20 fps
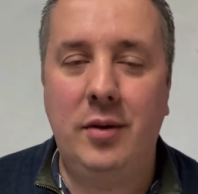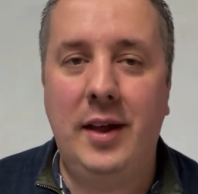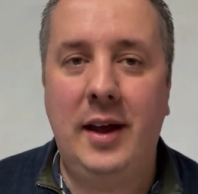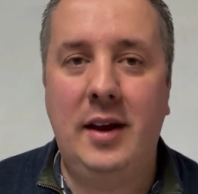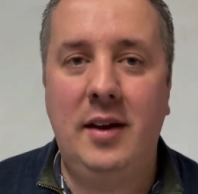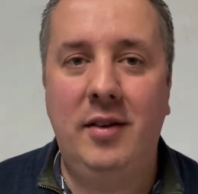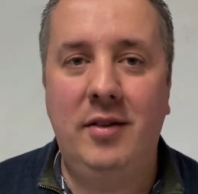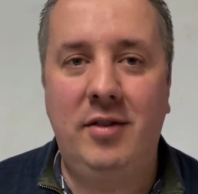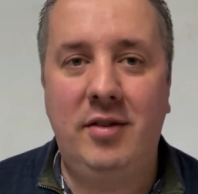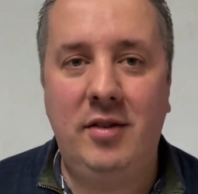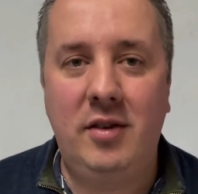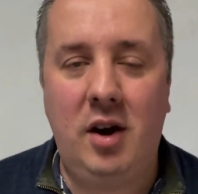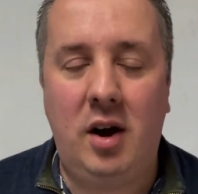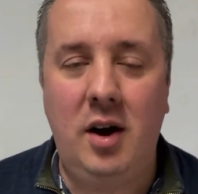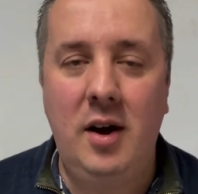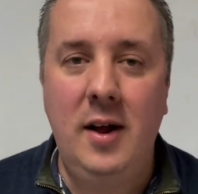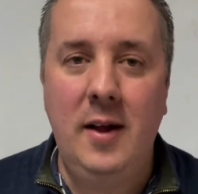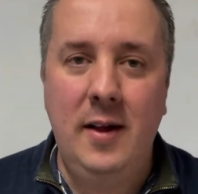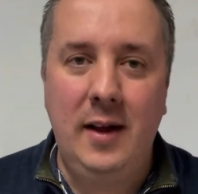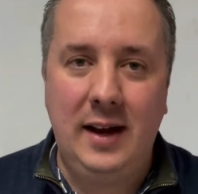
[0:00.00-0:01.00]
They can
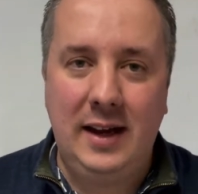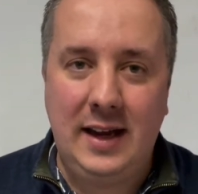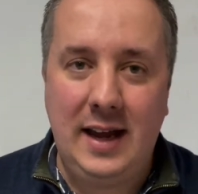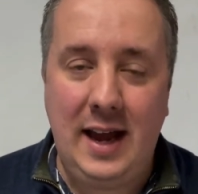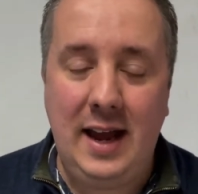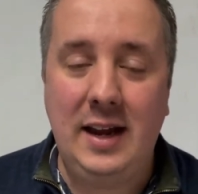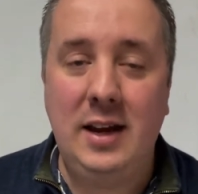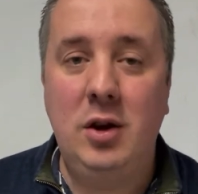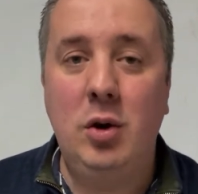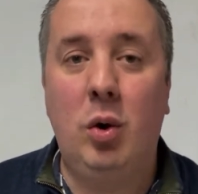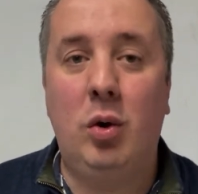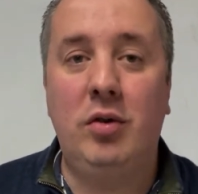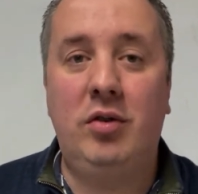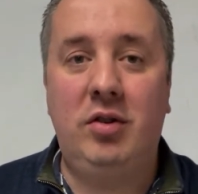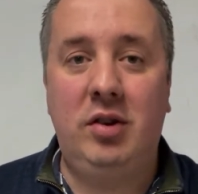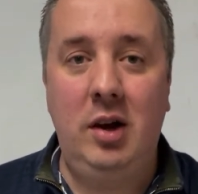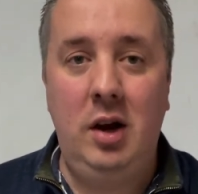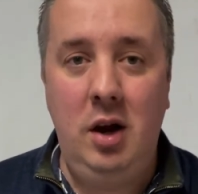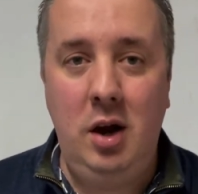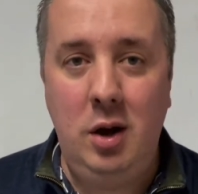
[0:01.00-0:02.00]
start getting your
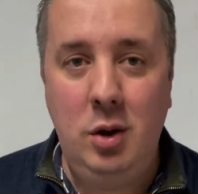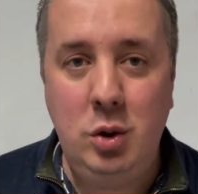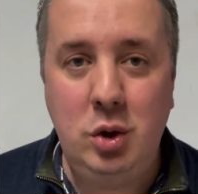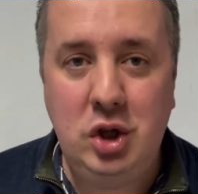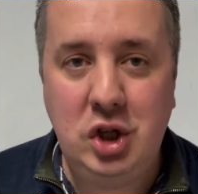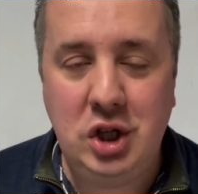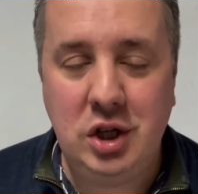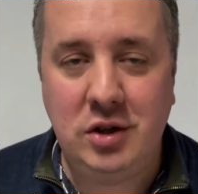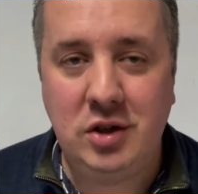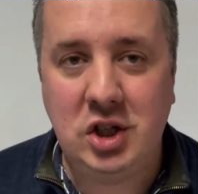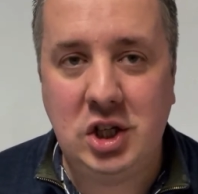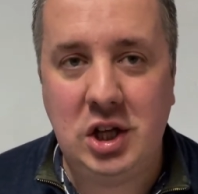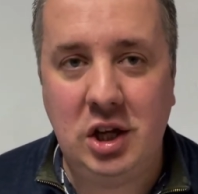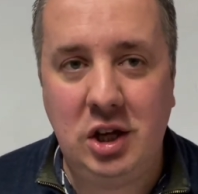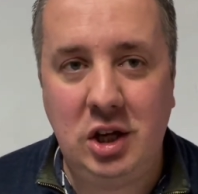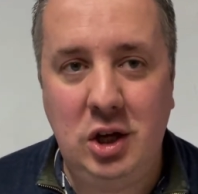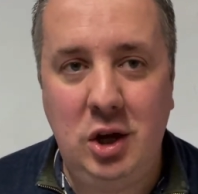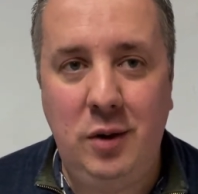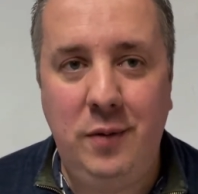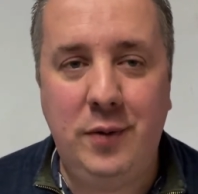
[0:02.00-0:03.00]
solutions
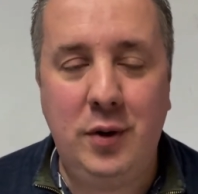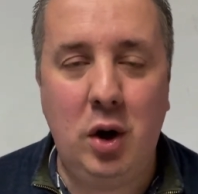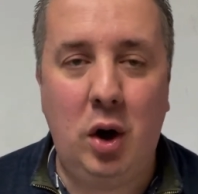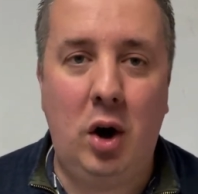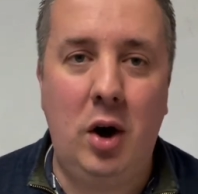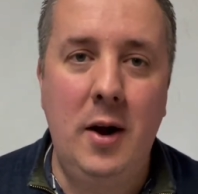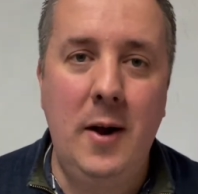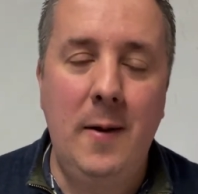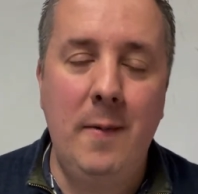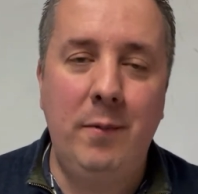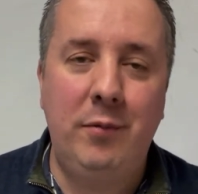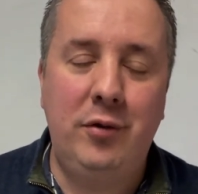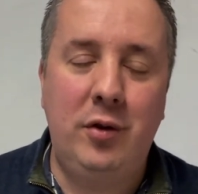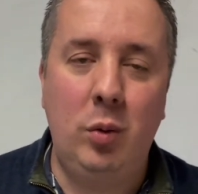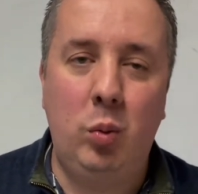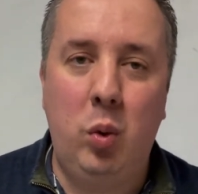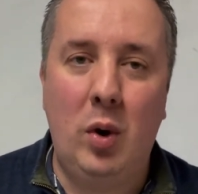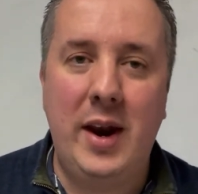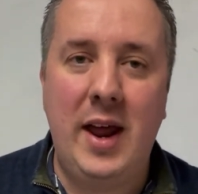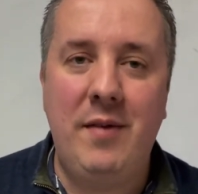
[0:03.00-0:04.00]
that you've got
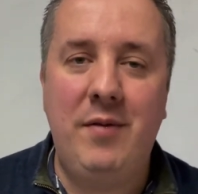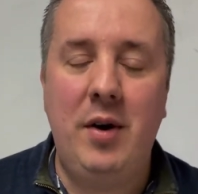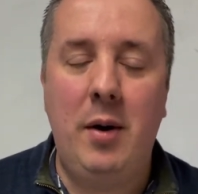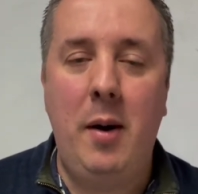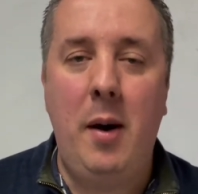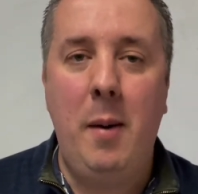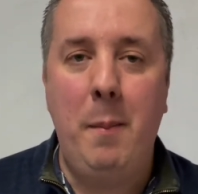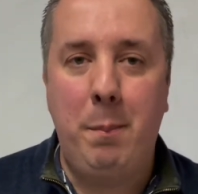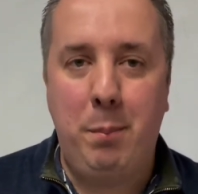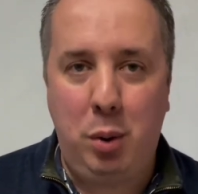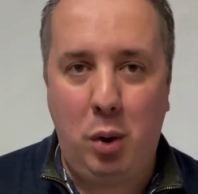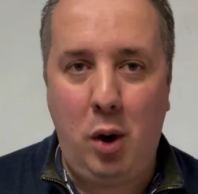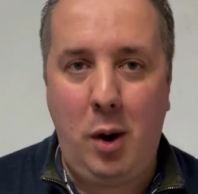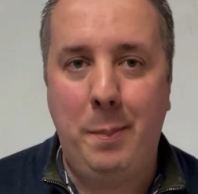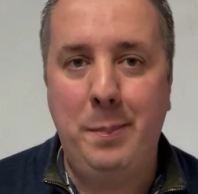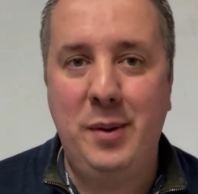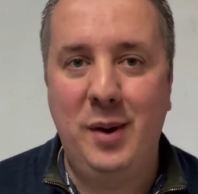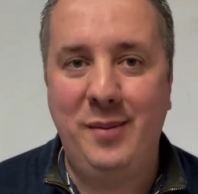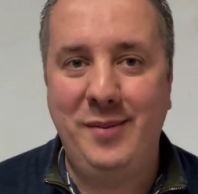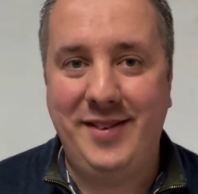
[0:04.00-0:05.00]
to whatever
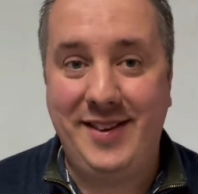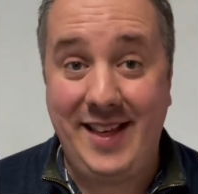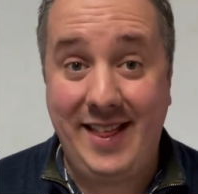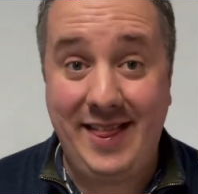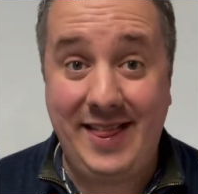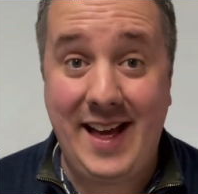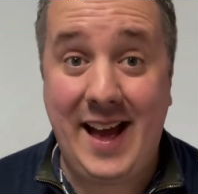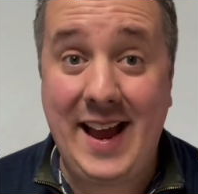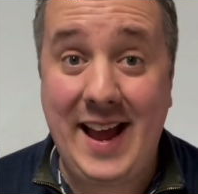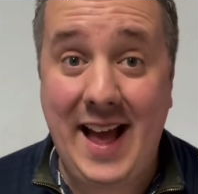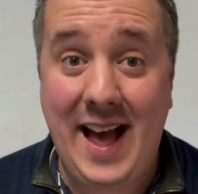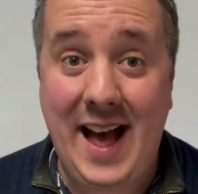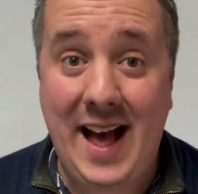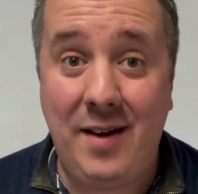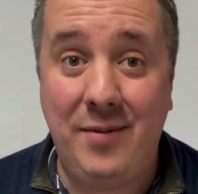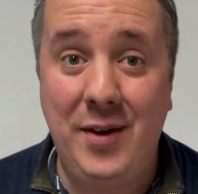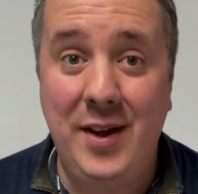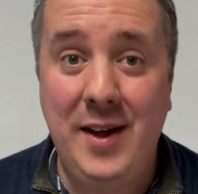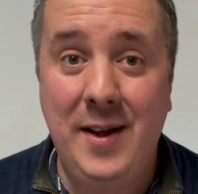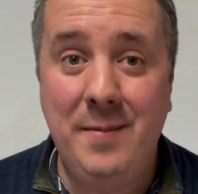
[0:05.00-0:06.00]
problems that they
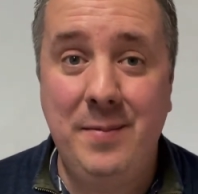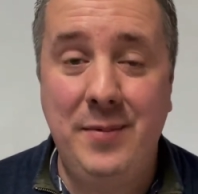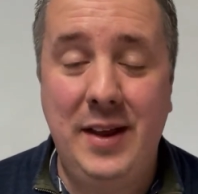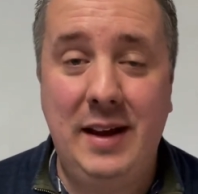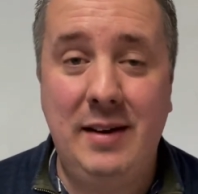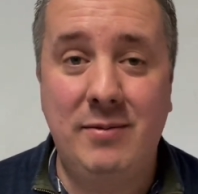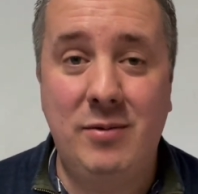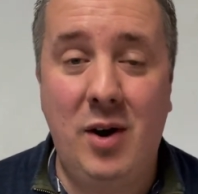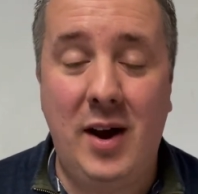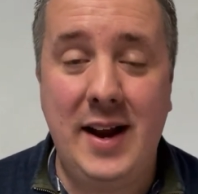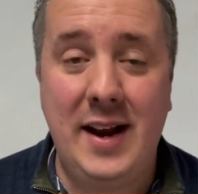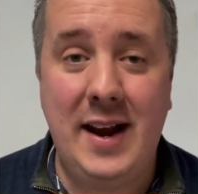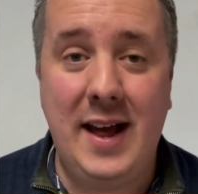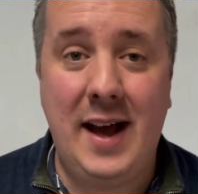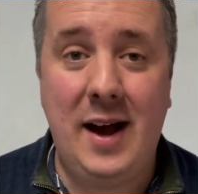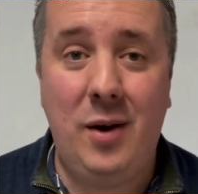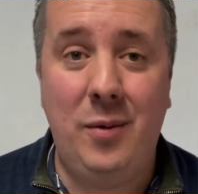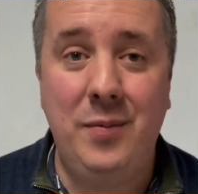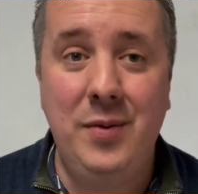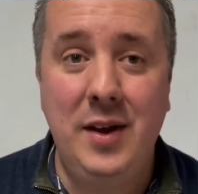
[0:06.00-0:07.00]
have right
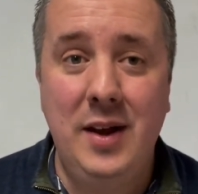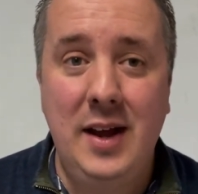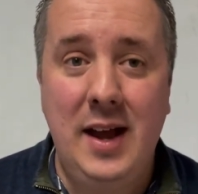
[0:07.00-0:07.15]
now.